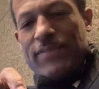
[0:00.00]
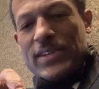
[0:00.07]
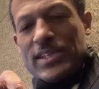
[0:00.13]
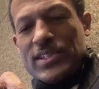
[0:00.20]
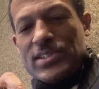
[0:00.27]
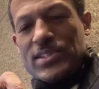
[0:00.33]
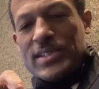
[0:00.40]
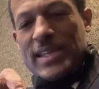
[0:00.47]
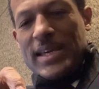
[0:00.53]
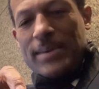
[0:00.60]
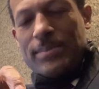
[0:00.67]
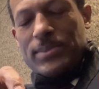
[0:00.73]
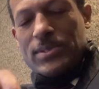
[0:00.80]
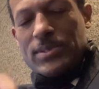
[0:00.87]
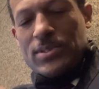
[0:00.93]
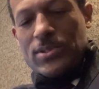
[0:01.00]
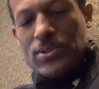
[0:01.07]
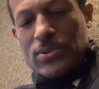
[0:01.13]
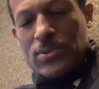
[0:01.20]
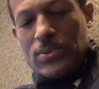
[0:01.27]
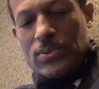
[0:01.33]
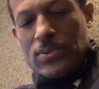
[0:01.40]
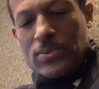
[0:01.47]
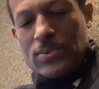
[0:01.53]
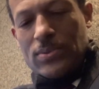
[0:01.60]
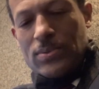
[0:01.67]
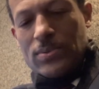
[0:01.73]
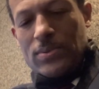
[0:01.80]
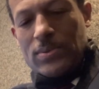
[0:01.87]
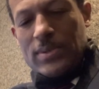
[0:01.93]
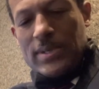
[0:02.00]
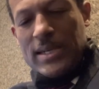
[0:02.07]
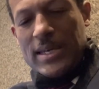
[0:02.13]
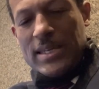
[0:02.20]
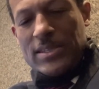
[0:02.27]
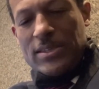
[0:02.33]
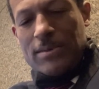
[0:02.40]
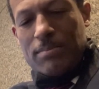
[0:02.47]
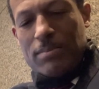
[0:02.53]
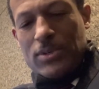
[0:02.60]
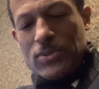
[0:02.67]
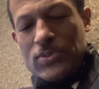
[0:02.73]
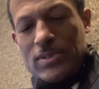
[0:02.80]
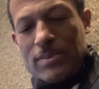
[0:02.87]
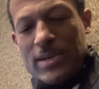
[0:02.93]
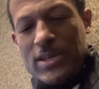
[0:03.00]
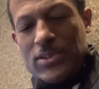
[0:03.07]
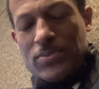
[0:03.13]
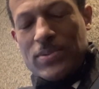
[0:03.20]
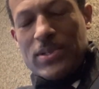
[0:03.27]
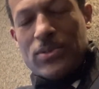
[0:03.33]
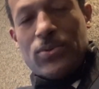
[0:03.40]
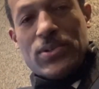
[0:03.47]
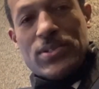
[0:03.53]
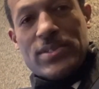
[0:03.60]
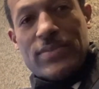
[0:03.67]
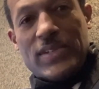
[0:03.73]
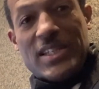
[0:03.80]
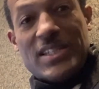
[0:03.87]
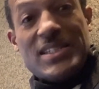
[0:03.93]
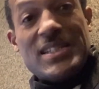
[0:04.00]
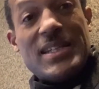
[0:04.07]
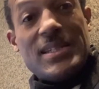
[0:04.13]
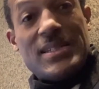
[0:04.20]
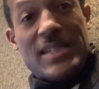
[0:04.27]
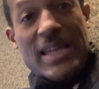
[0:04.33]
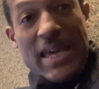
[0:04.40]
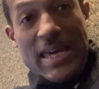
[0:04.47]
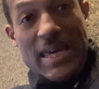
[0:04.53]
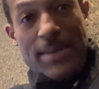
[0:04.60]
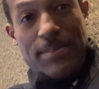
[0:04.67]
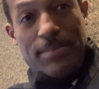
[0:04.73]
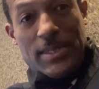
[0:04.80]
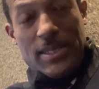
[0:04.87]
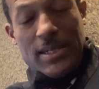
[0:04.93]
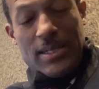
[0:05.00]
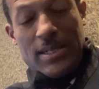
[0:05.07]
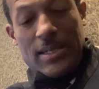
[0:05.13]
inch depth to, at the most, about 3/4 of an inch depth.